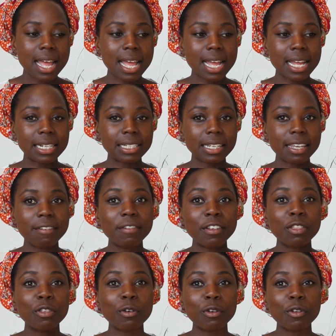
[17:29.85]
And
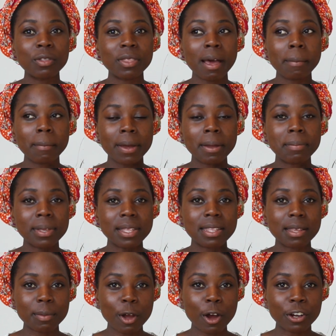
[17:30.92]
even though that might be
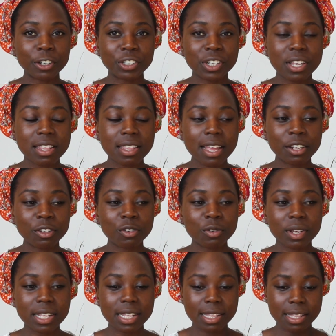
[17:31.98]
subconscious, and
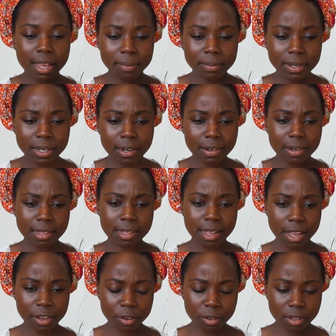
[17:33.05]
to accept and
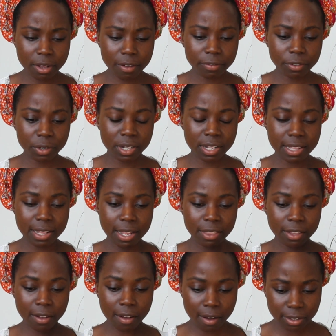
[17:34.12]
understand yourself and
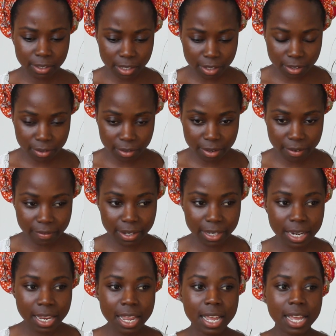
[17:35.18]
understand the context you live
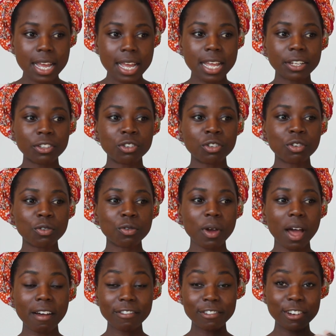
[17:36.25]
in, and to
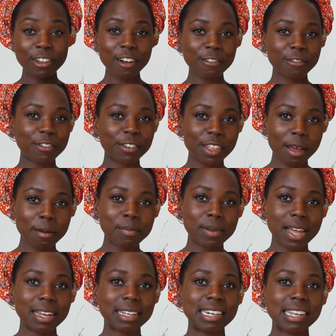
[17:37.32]
have love for that
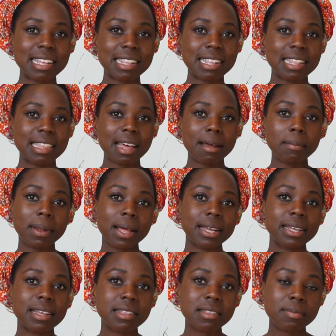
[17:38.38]
blackness and that
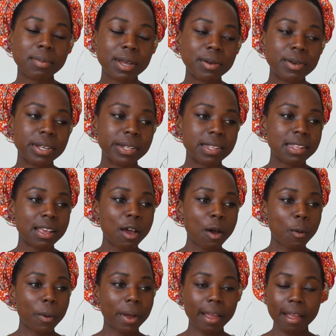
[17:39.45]
black experience,
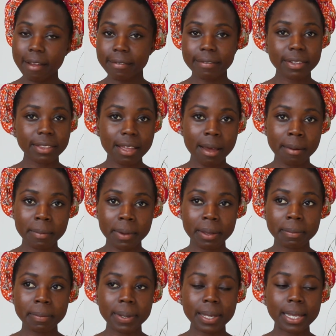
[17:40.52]
wherever that
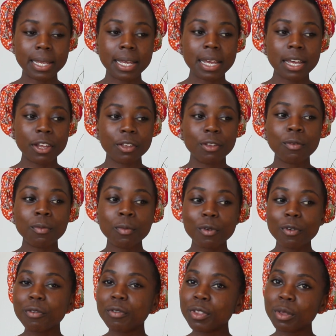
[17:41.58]
might be, you
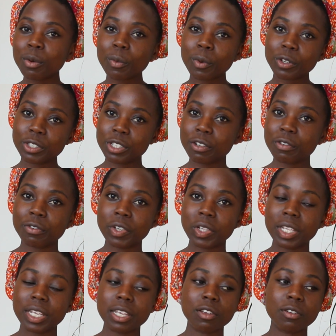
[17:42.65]
move in the world
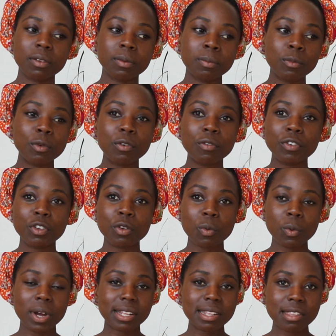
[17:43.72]
differently. You move in
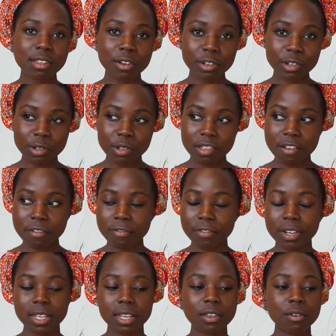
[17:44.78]
your white circles
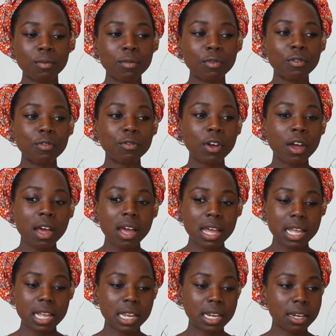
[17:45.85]
differently. You move
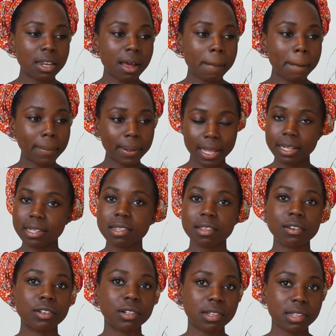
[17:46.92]
in um, black
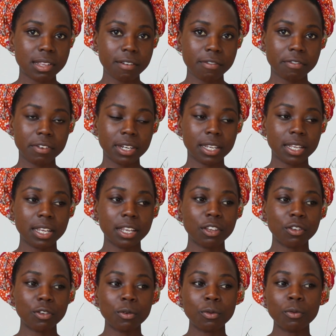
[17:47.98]
circles differently.
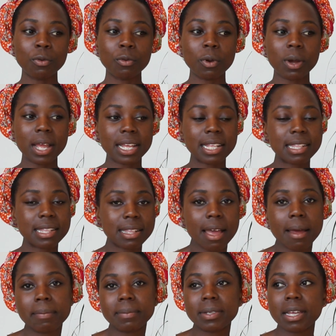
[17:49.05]
You
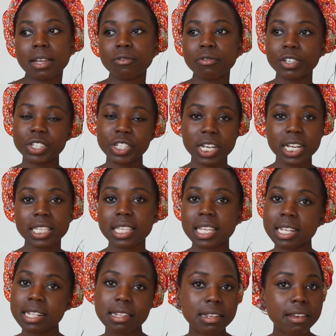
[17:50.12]
accept and reject
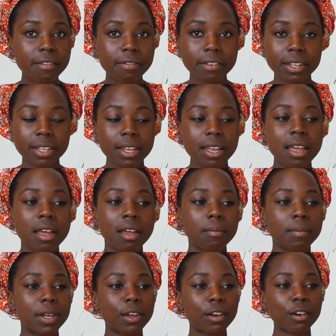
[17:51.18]
things differently
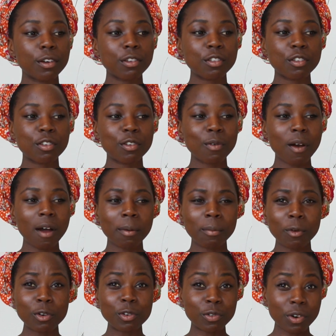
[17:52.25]
because you are
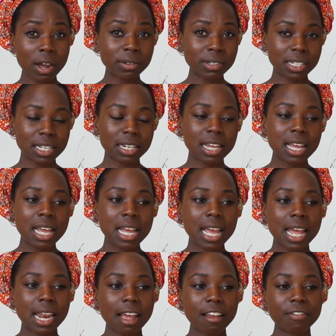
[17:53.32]
more grounded.
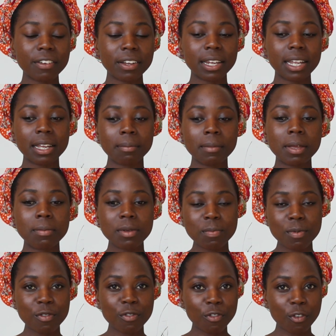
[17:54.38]
And I felt like
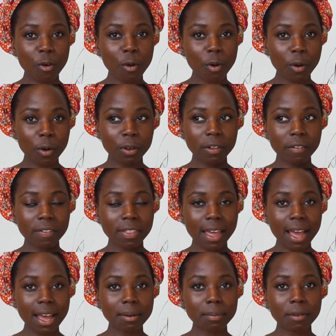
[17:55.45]
maybe before all of
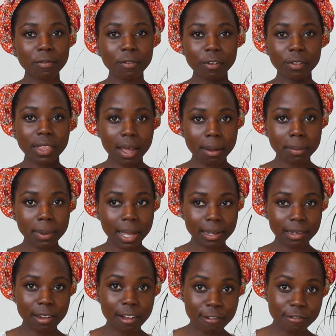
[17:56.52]
that, before that
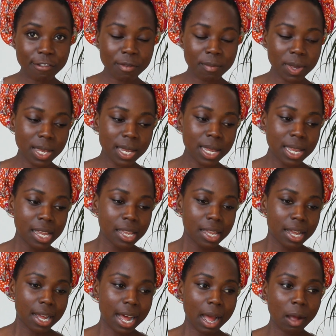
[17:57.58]
black love for me,
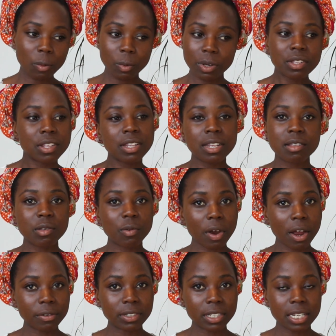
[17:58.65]
I wasn't as
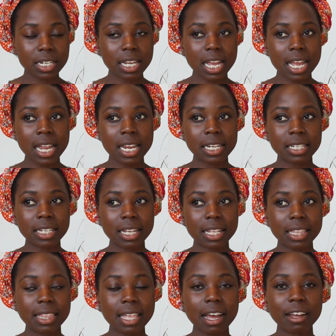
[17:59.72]
grounded. And
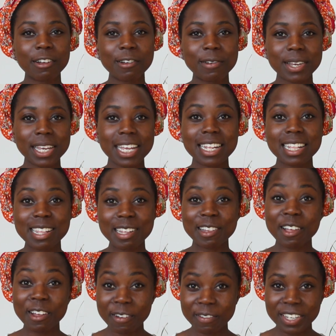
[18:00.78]
that creates a
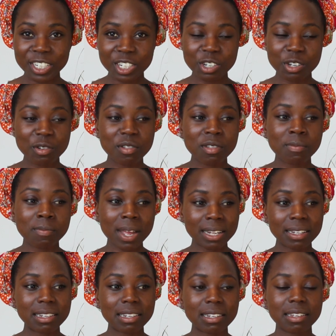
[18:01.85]
lot of issues
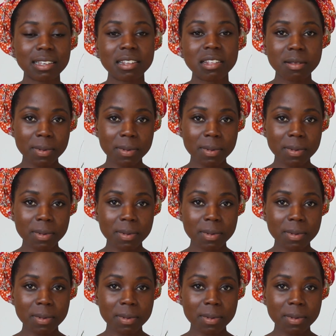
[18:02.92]
mentally,